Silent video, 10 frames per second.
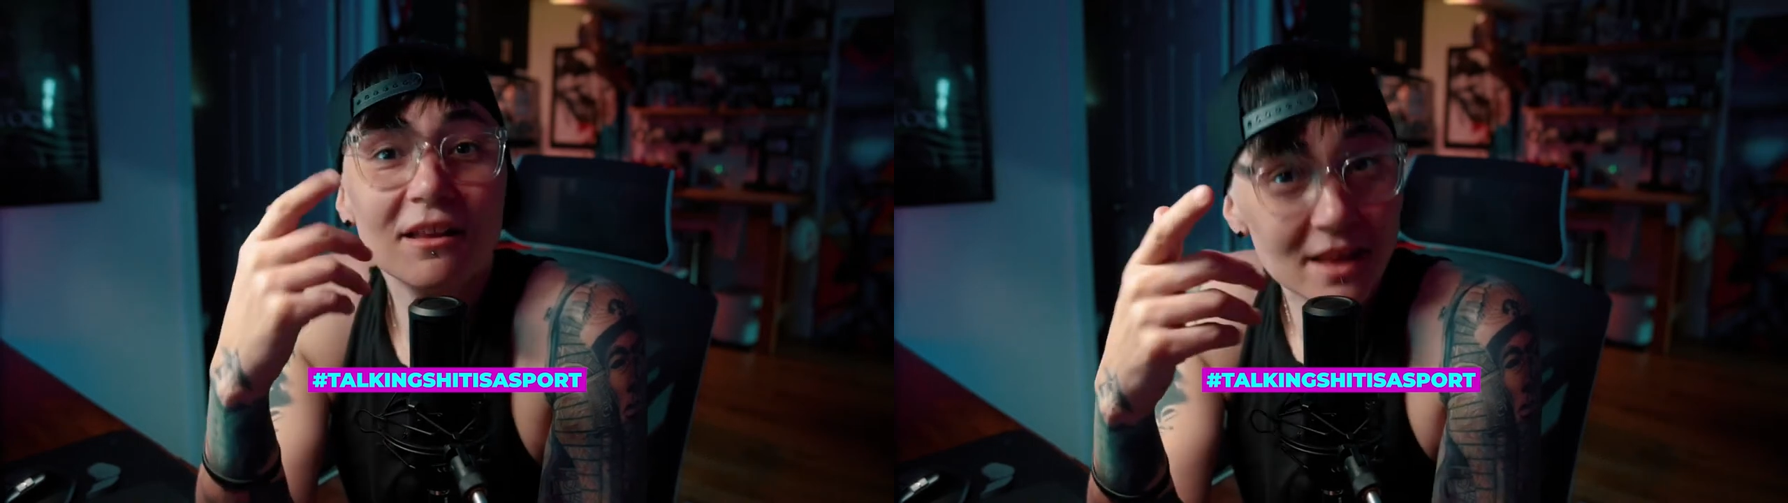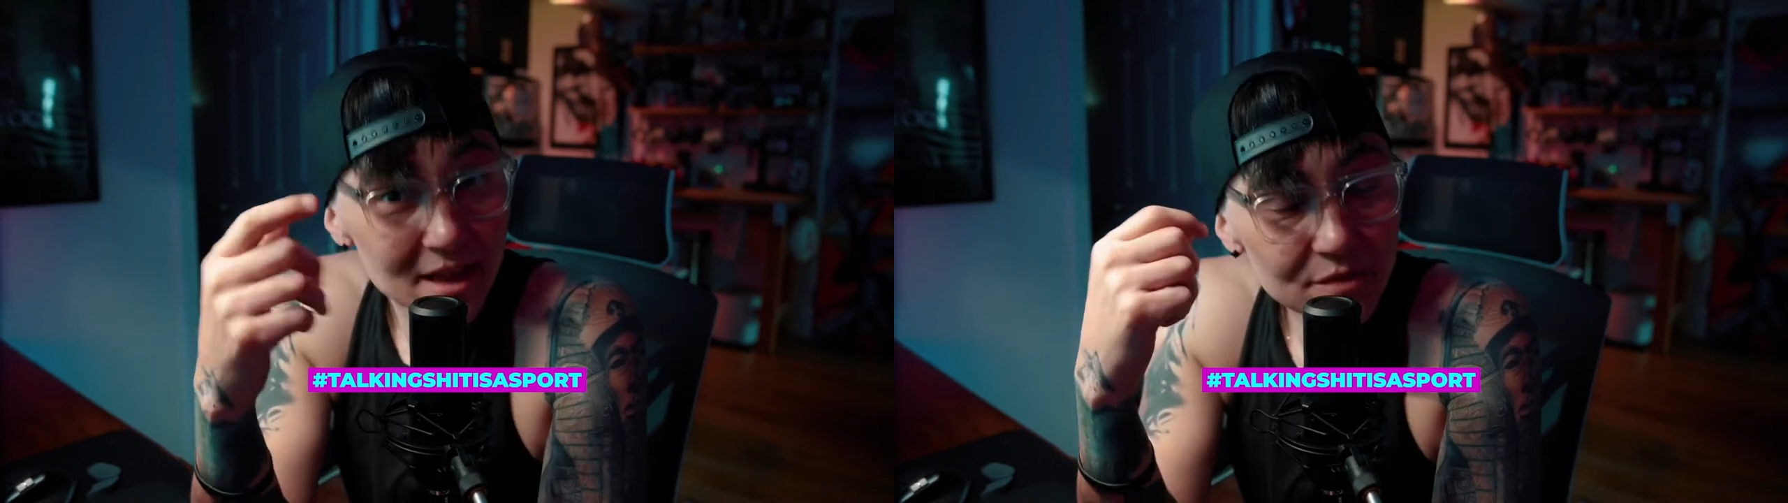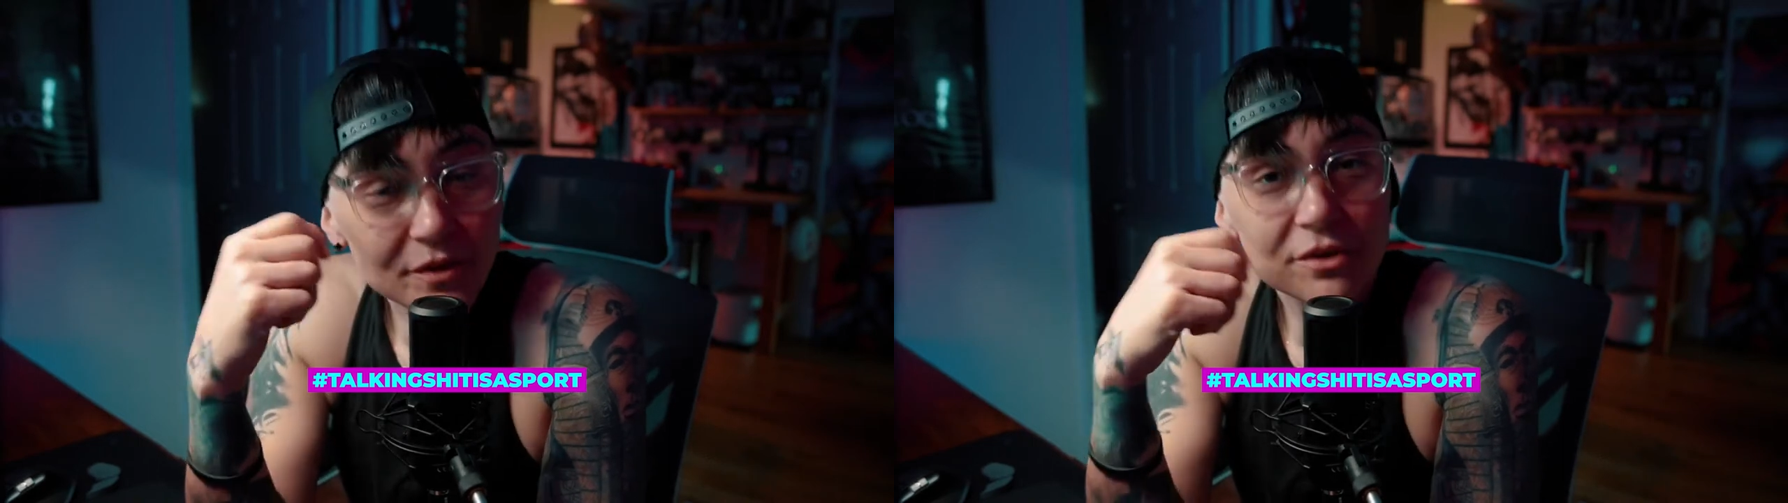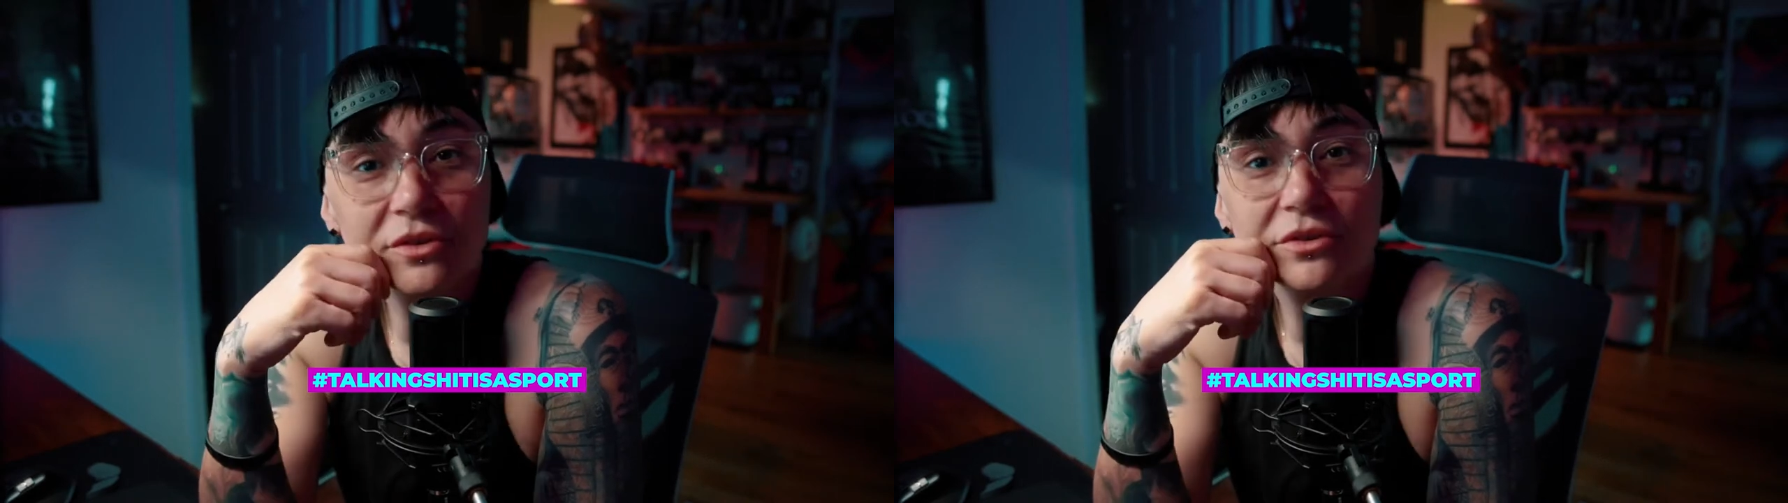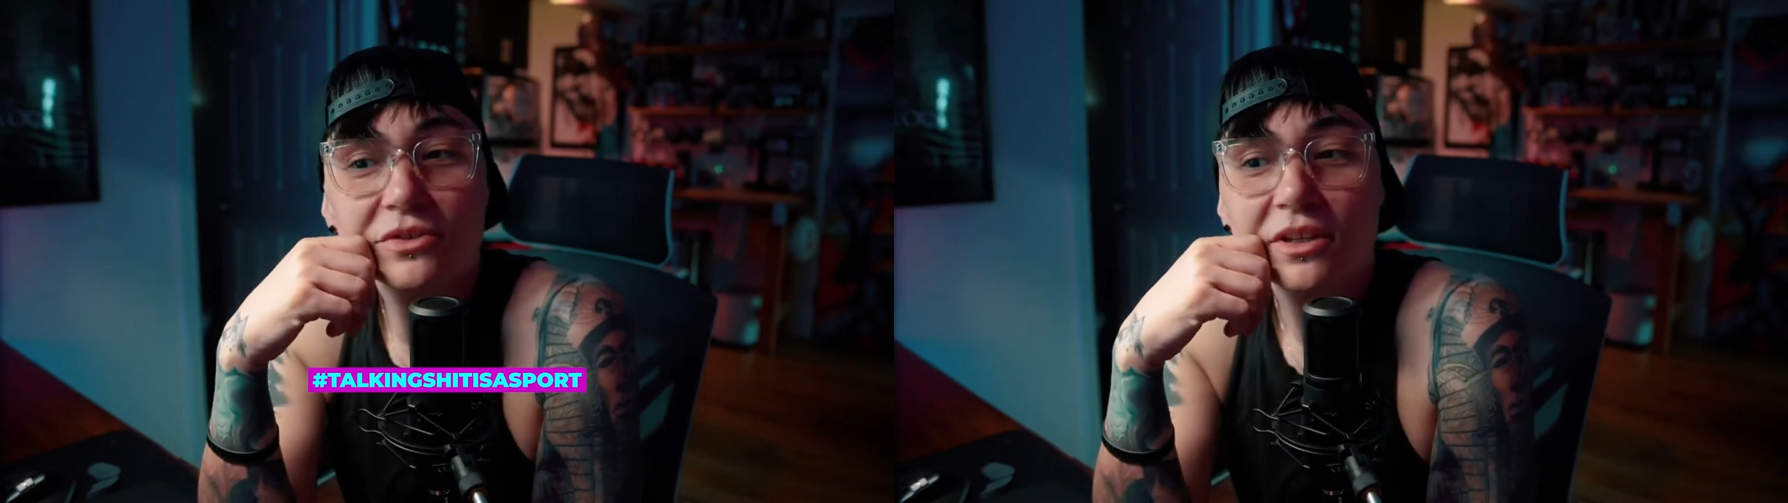lens
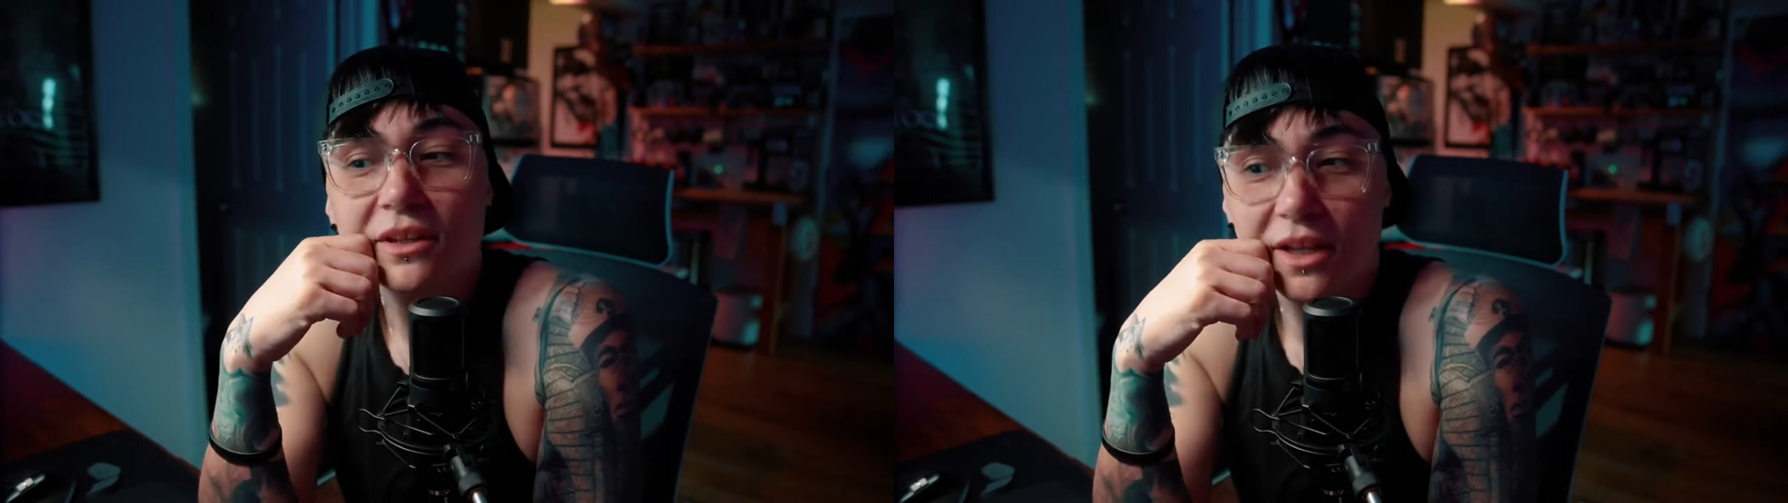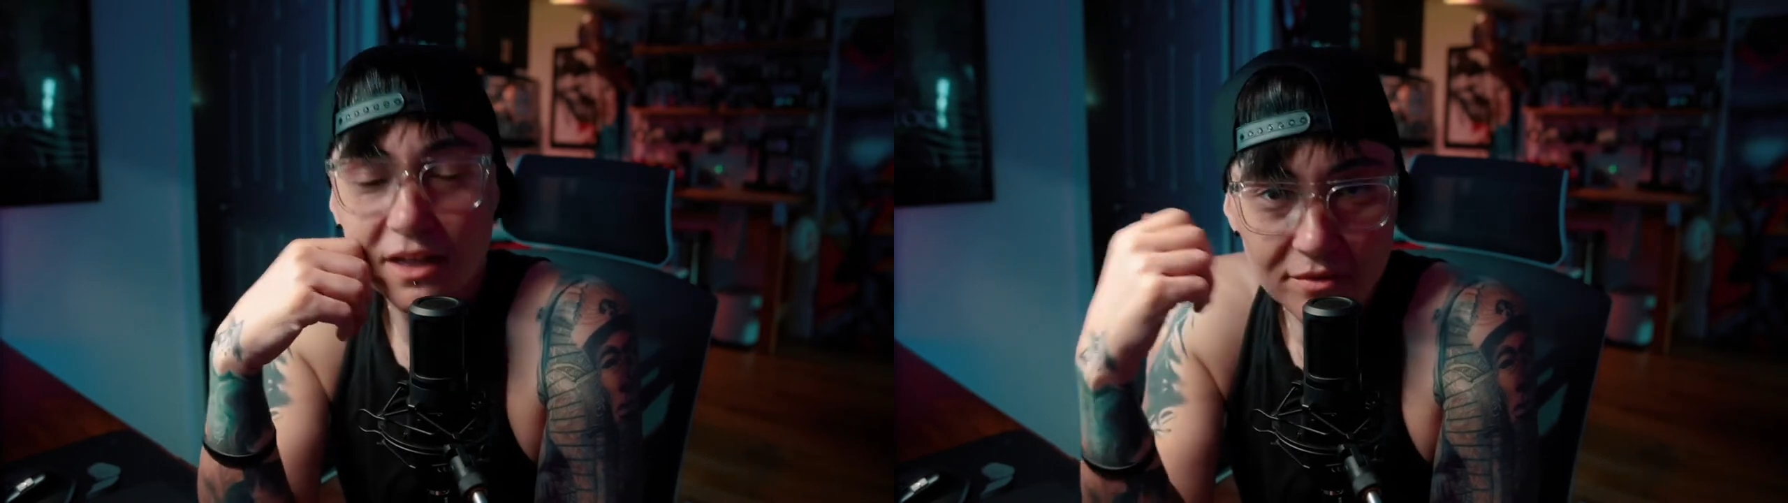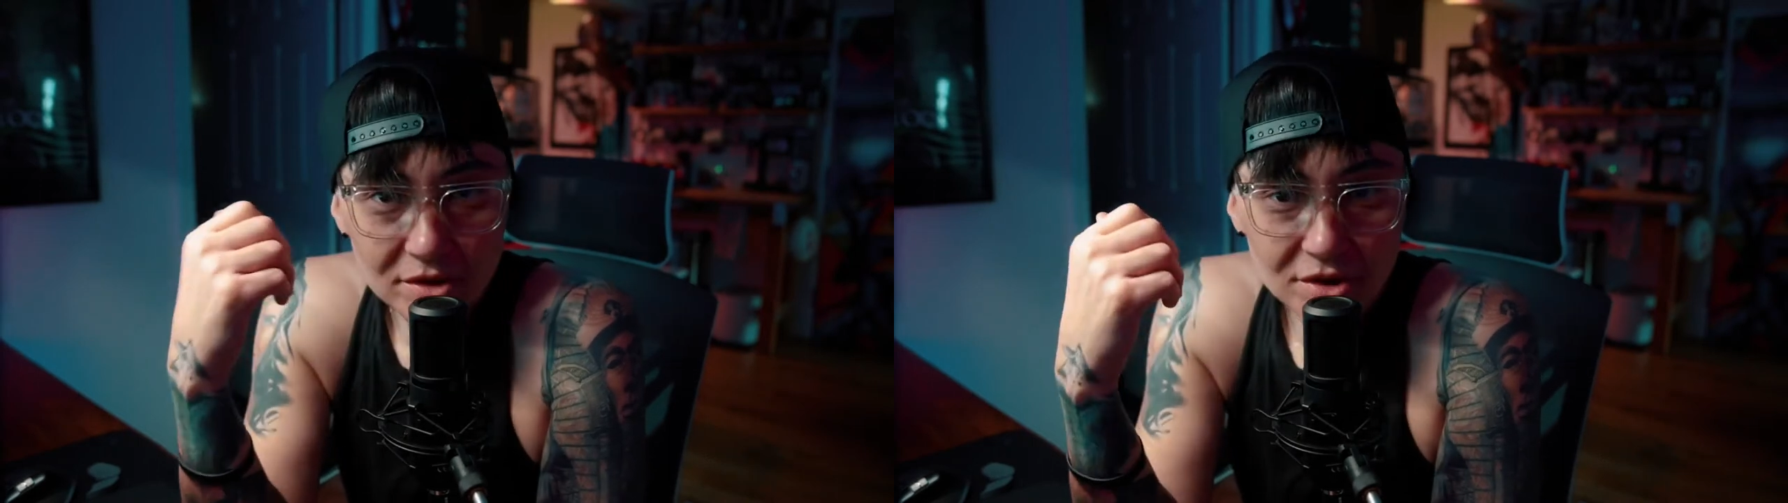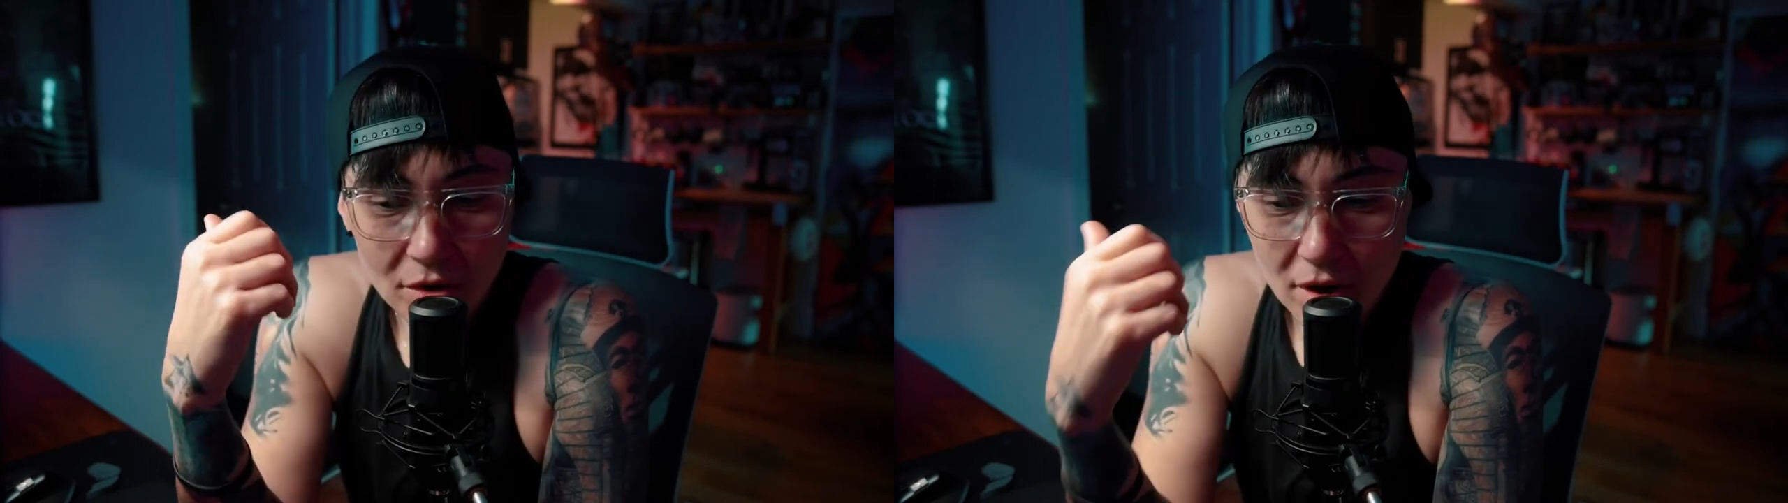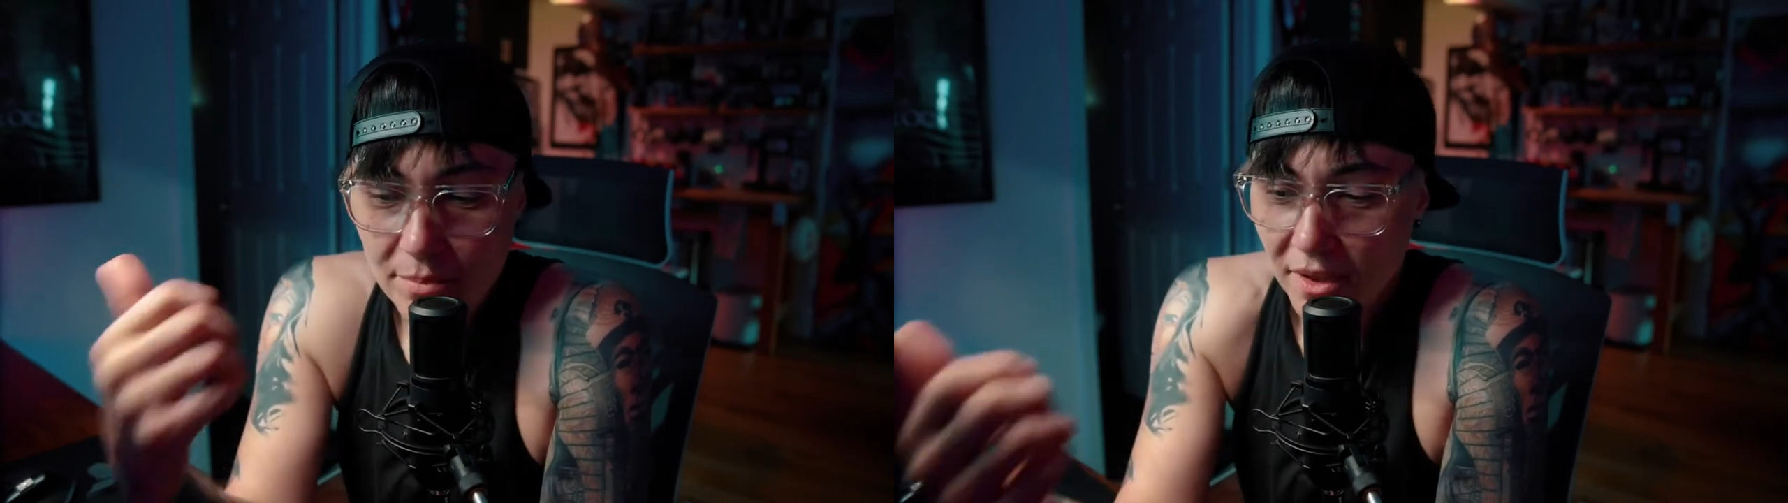filters that never
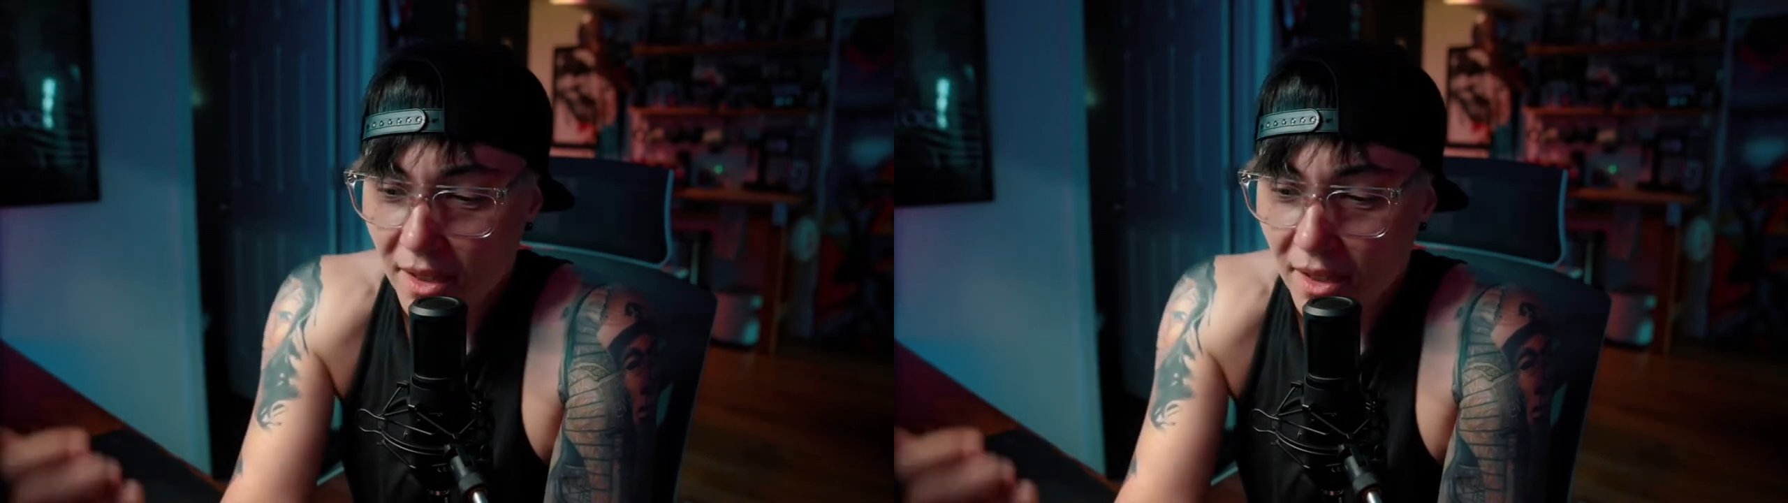show up